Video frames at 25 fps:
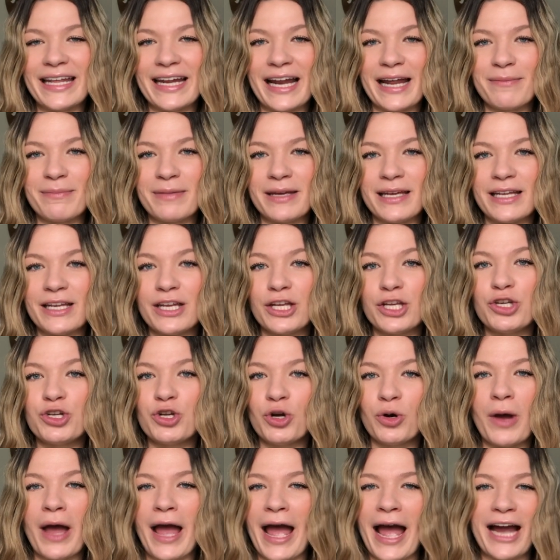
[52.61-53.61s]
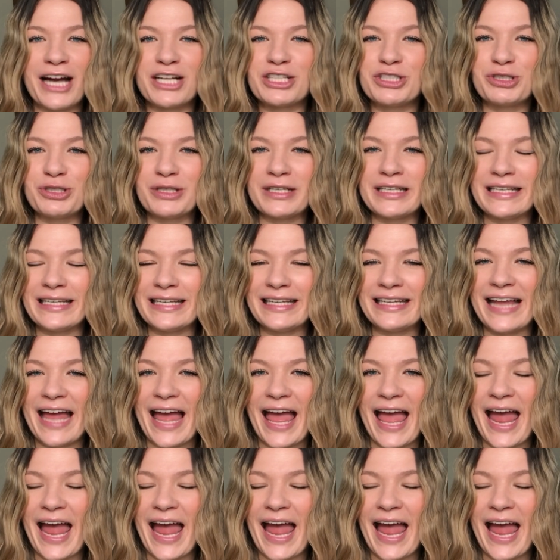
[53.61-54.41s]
I mean, you don't actually need